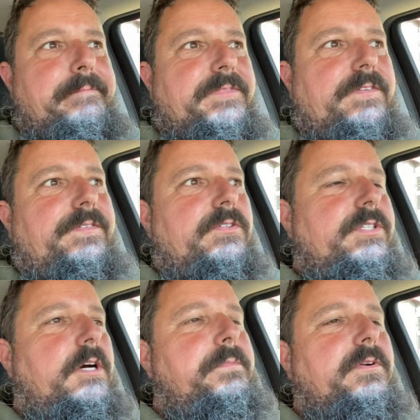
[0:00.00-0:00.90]
the first
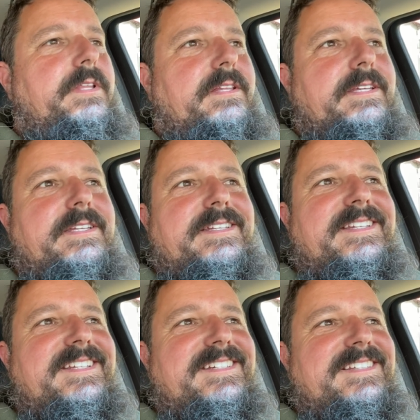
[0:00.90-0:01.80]
helper, that lady
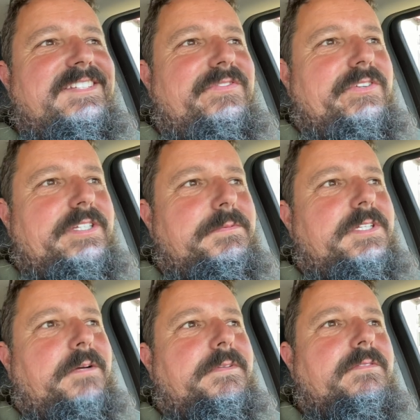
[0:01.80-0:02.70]
Anita, this first time
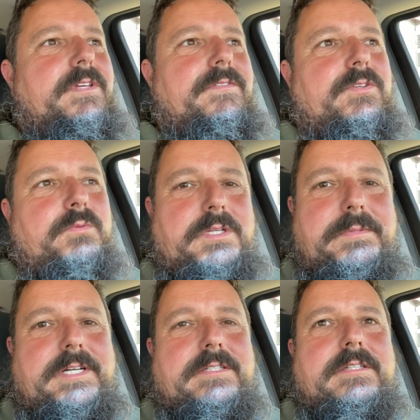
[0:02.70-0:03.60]
she helped us, we gave her 20
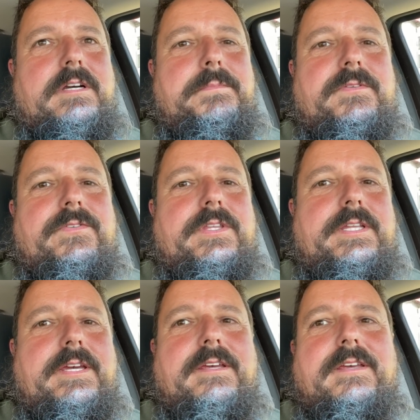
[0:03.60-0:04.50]
bucks to help us for the
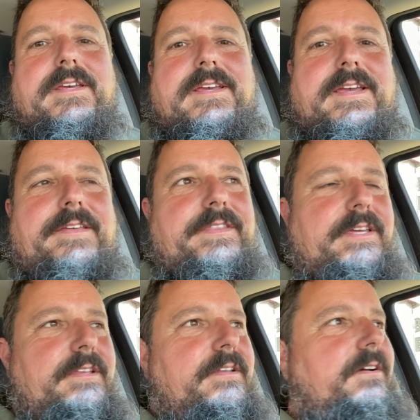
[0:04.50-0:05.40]
day. And
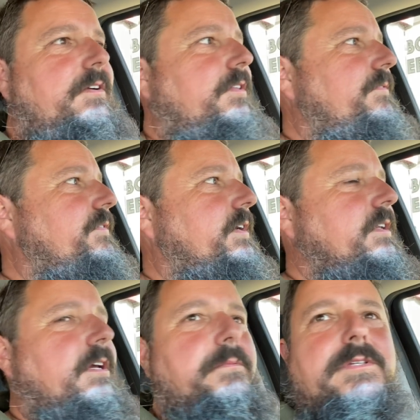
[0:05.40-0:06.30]
then our other
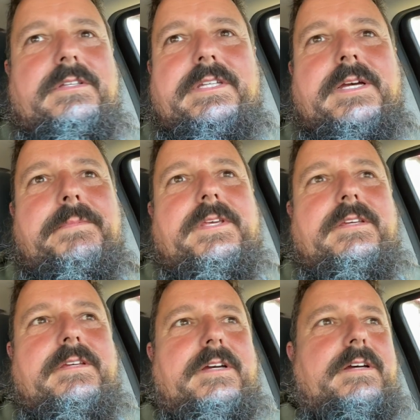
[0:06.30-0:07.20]
friend helps clean up.
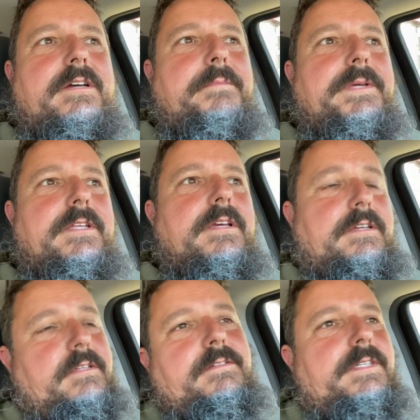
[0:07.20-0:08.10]
He uh, paid,
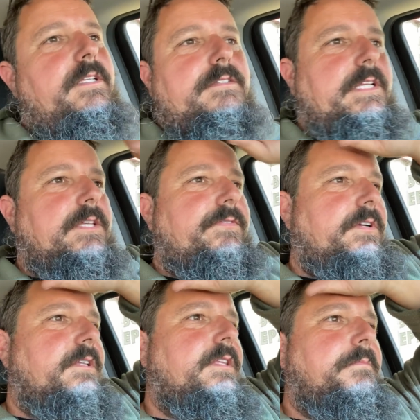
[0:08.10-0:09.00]
uh, he doesn't ask for
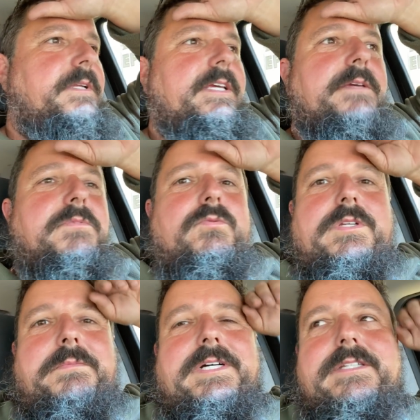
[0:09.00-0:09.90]
anything, but I give him
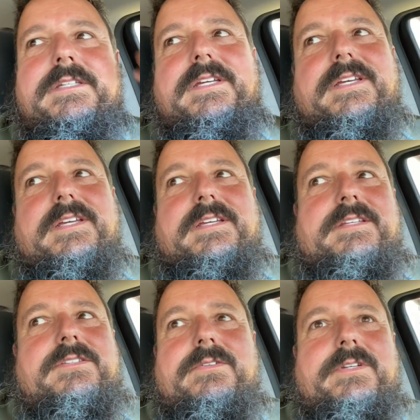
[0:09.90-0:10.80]
20 bucks.
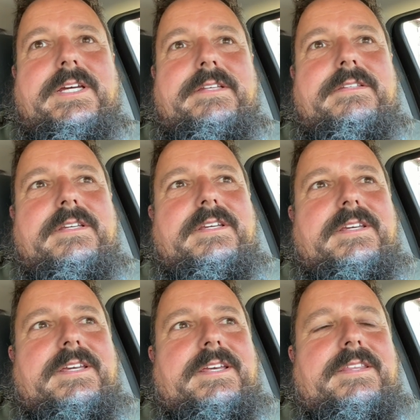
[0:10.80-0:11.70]
He's so nice.
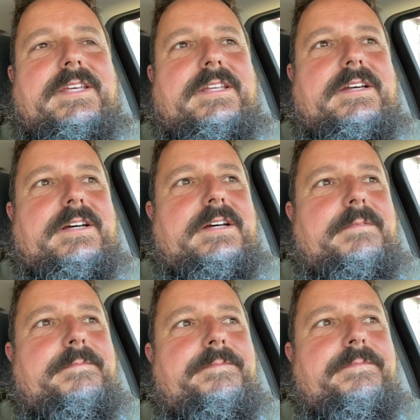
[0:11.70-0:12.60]
And then,
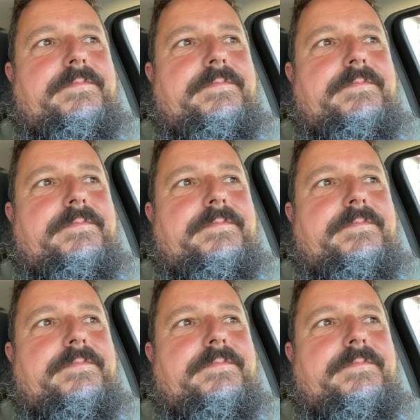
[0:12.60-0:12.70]
um,